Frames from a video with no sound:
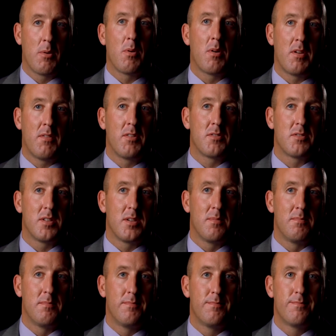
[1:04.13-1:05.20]
there were even
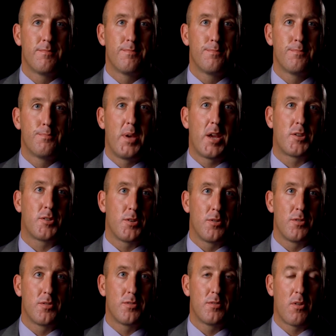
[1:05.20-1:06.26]
some
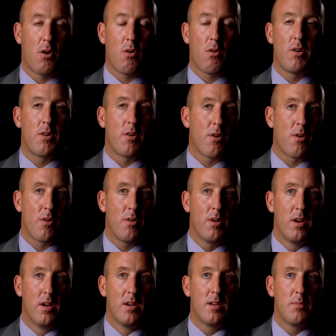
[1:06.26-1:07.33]
pictures, her and her
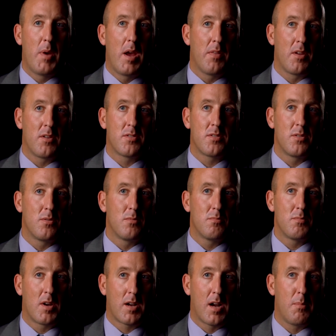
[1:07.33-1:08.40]
bathing suit,
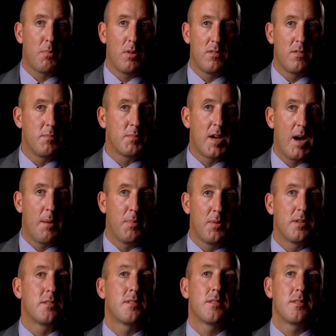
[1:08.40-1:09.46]
a couple of them
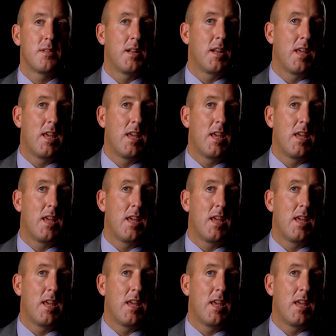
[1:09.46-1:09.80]
topless, and